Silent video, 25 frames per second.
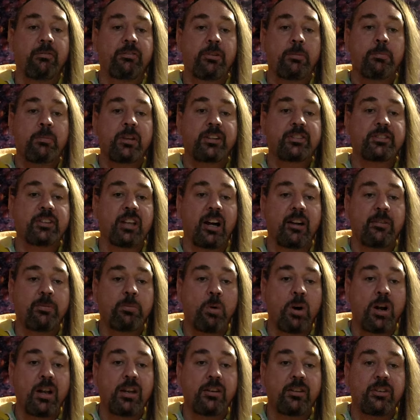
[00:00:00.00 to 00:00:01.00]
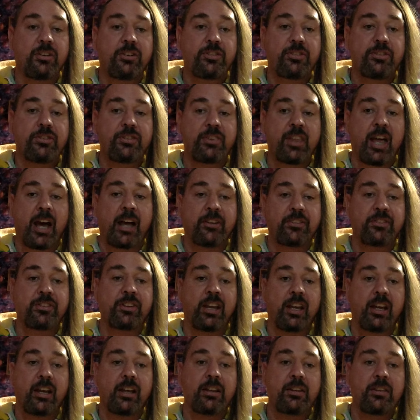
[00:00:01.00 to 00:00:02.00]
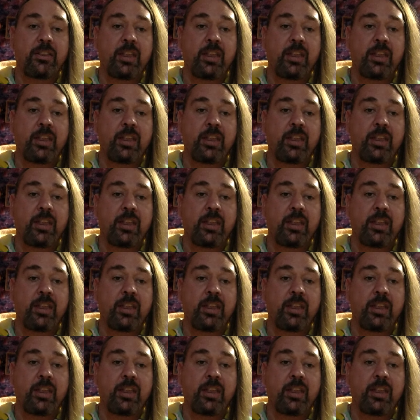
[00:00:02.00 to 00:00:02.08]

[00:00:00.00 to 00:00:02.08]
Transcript: from this life once, that's it.